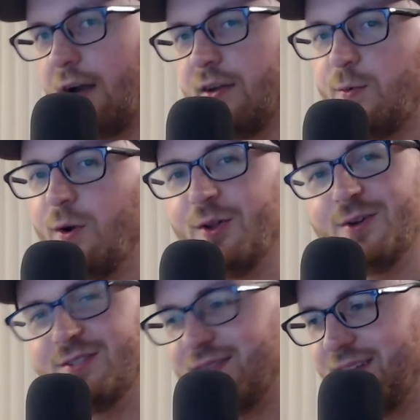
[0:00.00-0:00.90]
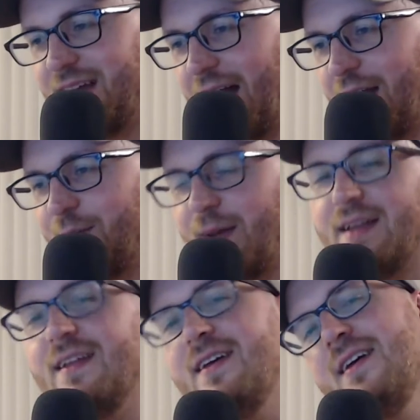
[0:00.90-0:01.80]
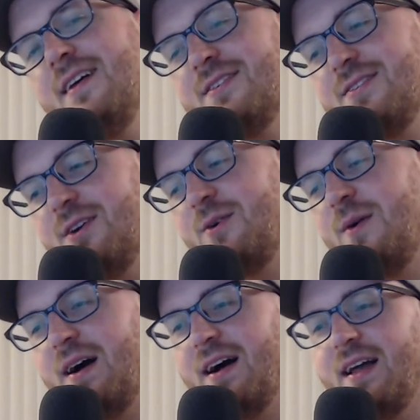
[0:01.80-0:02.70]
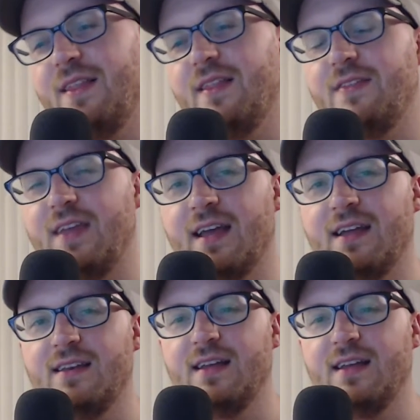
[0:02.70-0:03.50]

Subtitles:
spoilers, Iron Man. So at the end,